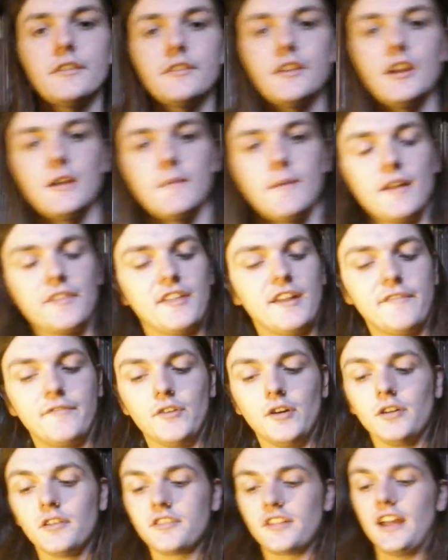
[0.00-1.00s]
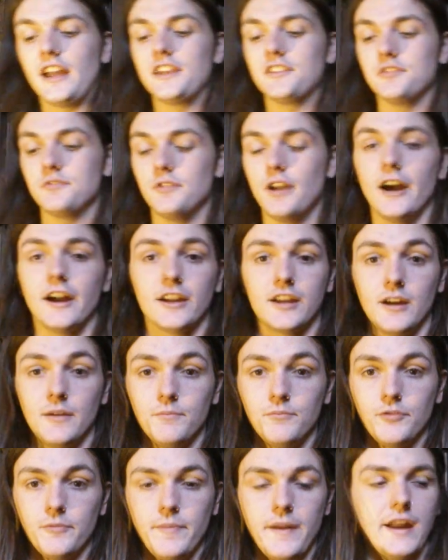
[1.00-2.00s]
Sorry about that, folks. I do not
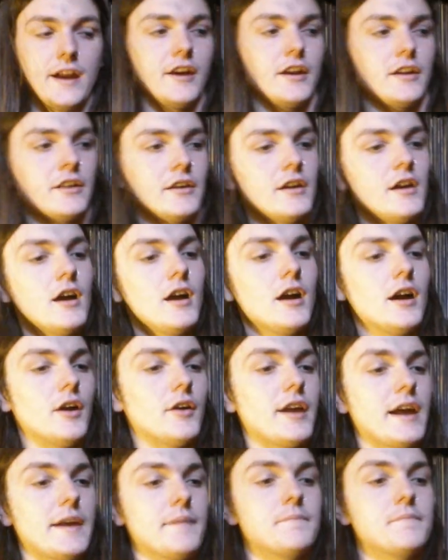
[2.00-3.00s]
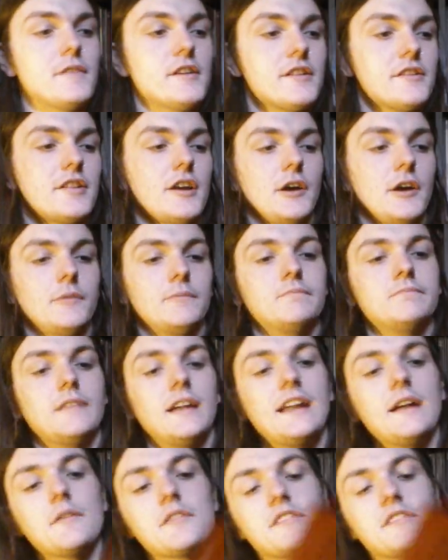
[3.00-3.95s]
come prepared. Okay, so, like